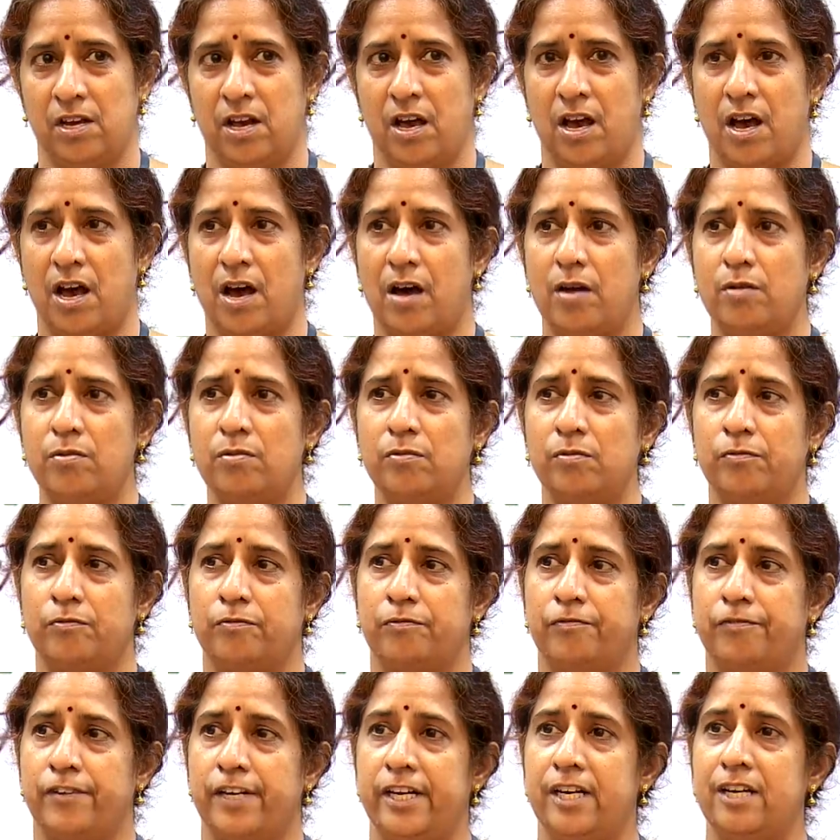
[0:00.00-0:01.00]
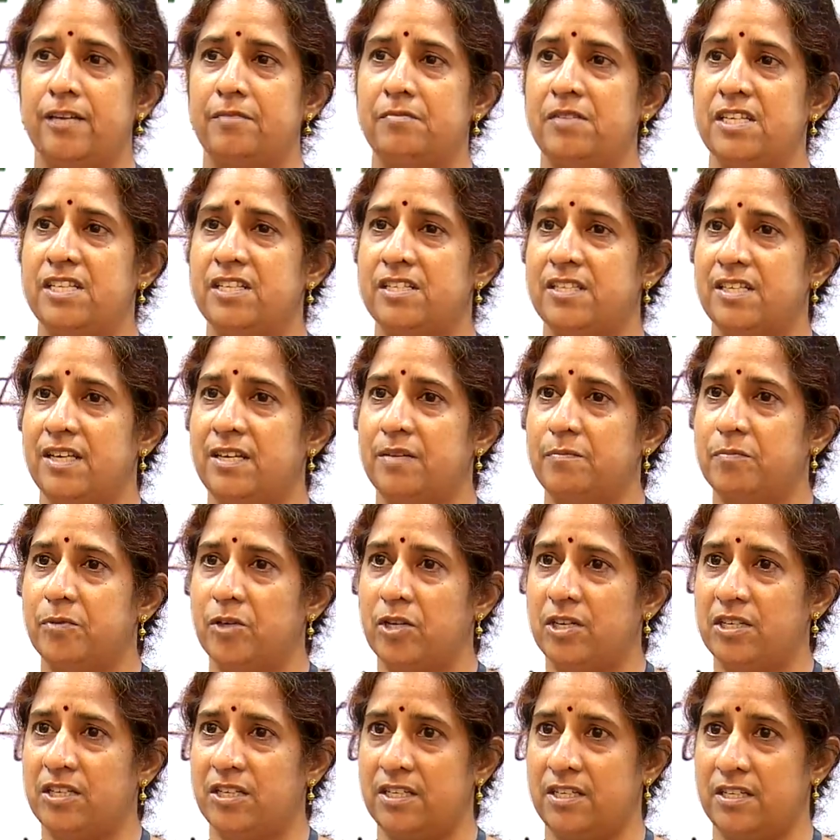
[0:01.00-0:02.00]
how freedom is
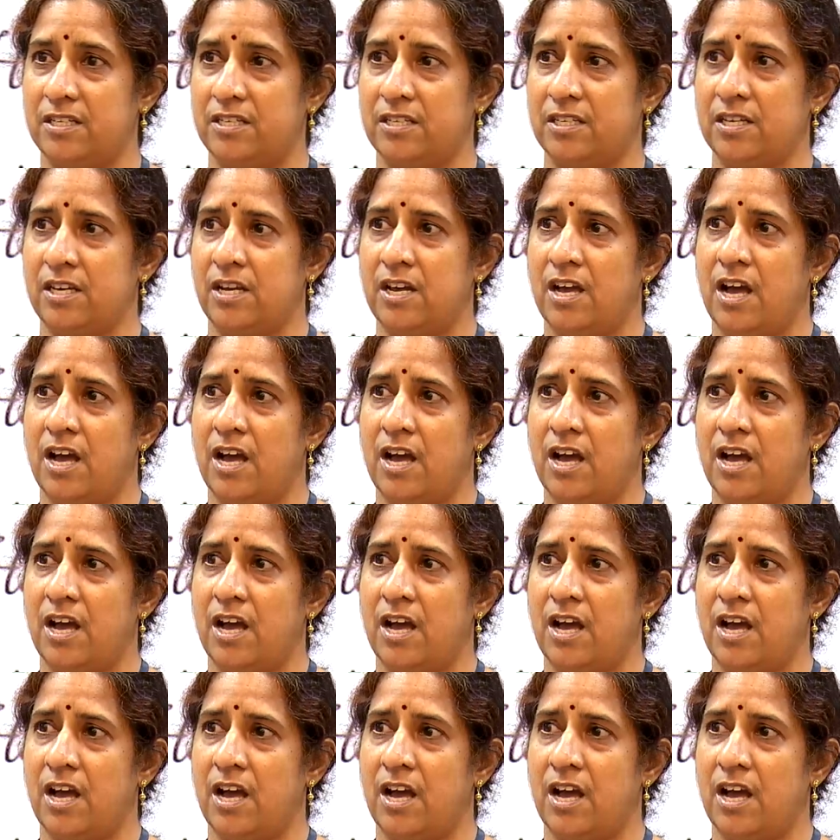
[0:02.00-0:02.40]
important,